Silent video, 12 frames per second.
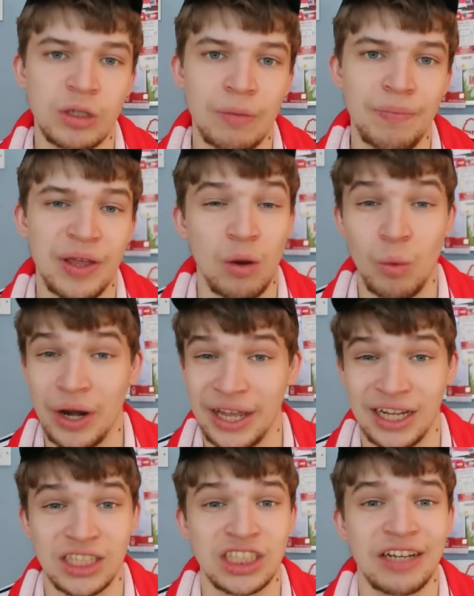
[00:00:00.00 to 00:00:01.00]
would have been a win
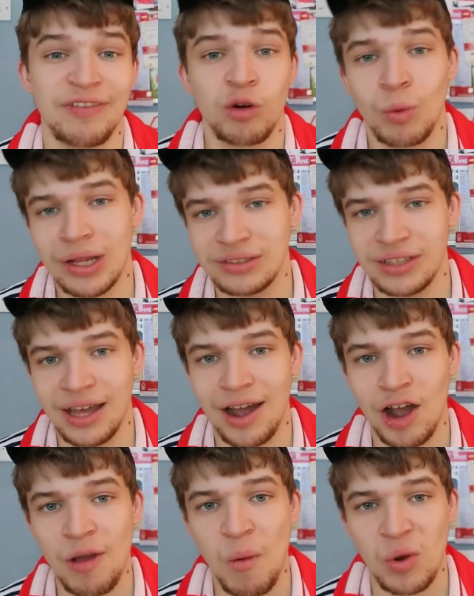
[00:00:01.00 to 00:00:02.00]
against Sheffield Wednesday
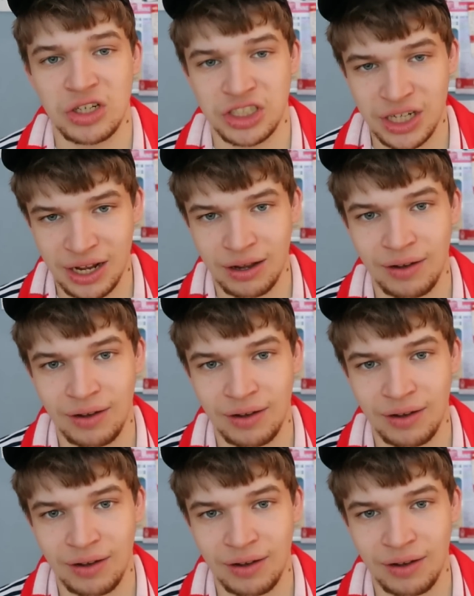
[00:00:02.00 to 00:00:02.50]
at home, which Jack